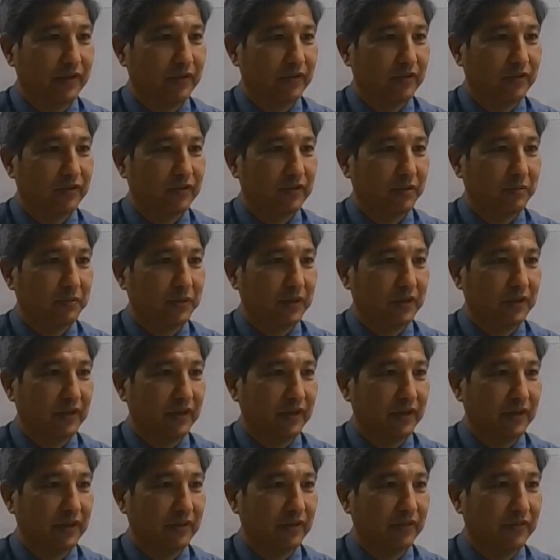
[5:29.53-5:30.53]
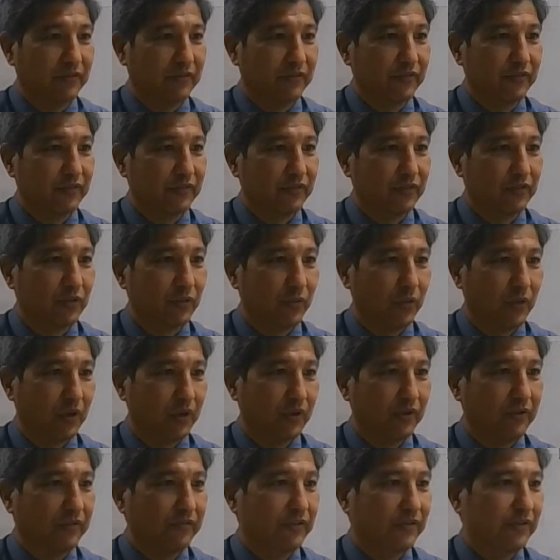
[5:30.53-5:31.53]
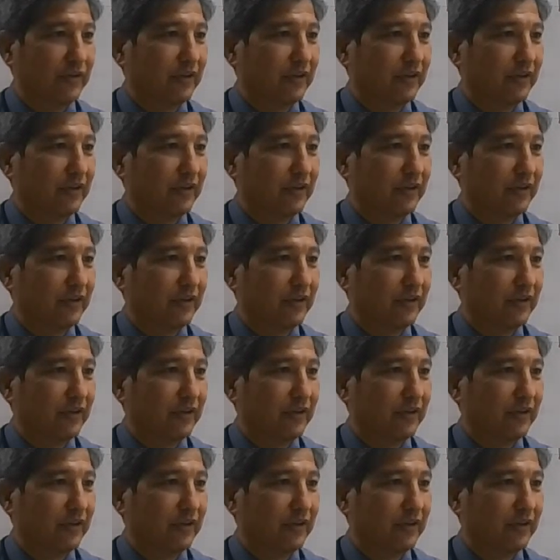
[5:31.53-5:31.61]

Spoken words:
is going to be negative 12.